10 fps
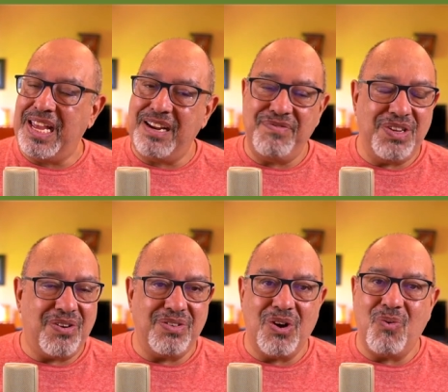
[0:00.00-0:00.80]
And if you
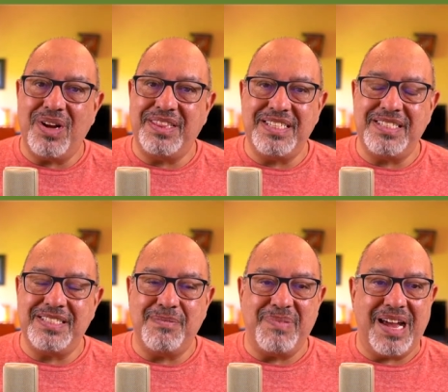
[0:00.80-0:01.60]
don't know what this
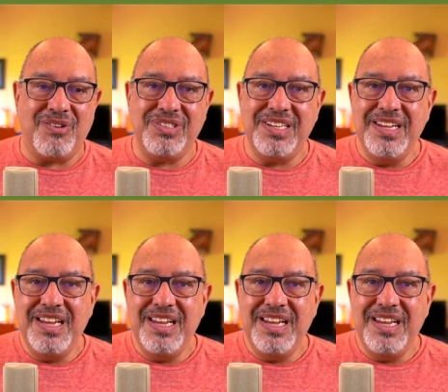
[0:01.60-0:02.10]
is about,